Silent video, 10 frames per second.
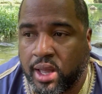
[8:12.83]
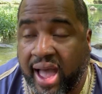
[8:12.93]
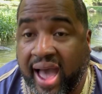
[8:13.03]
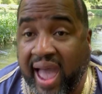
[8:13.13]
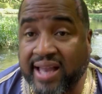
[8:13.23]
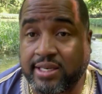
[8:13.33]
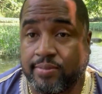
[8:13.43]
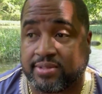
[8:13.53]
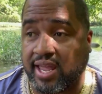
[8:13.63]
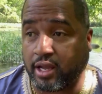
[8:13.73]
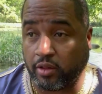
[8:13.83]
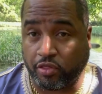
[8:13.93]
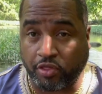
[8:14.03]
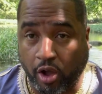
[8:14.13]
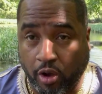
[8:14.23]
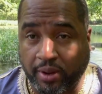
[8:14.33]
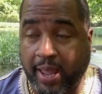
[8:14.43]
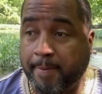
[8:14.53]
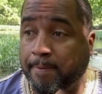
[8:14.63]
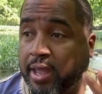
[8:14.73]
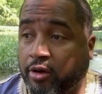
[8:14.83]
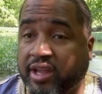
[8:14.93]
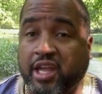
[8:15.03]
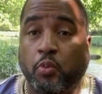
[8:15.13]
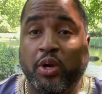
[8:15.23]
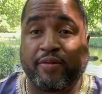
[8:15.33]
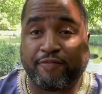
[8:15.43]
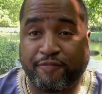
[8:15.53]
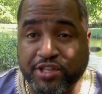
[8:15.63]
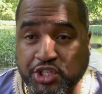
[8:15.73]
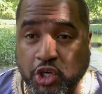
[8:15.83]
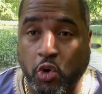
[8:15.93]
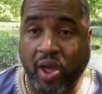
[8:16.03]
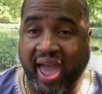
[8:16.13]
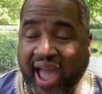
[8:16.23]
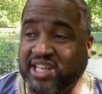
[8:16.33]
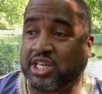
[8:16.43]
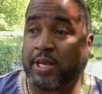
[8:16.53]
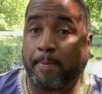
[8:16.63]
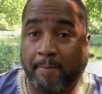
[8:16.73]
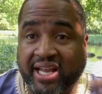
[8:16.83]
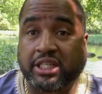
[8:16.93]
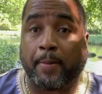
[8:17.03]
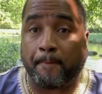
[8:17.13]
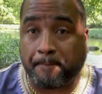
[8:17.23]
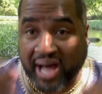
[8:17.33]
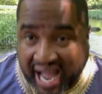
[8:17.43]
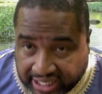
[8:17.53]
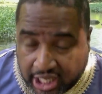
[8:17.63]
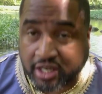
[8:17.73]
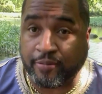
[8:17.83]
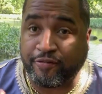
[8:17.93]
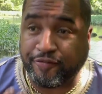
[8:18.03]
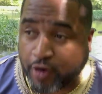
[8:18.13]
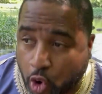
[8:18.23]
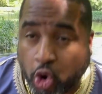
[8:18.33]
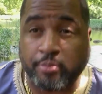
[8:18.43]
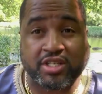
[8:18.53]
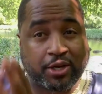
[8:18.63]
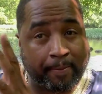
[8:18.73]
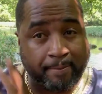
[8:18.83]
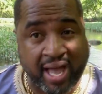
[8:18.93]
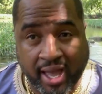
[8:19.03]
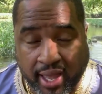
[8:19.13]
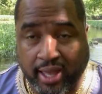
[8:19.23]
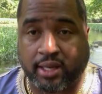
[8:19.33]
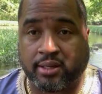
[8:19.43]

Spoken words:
I had to take a thought and marry it with a physical action to make the body conform to the mind.